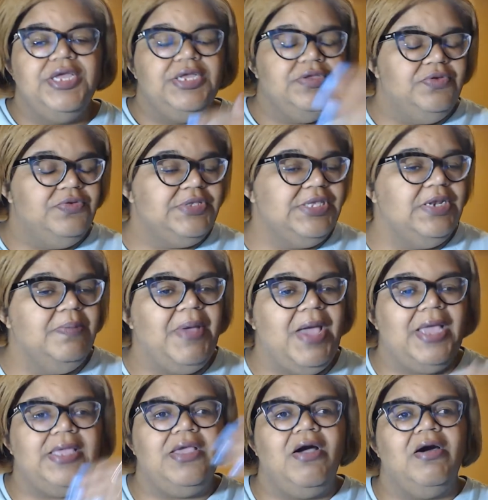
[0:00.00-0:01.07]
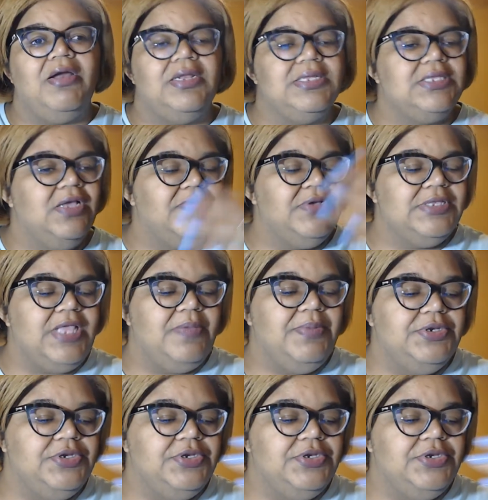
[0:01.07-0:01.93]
you see the backyard and stuff because they've been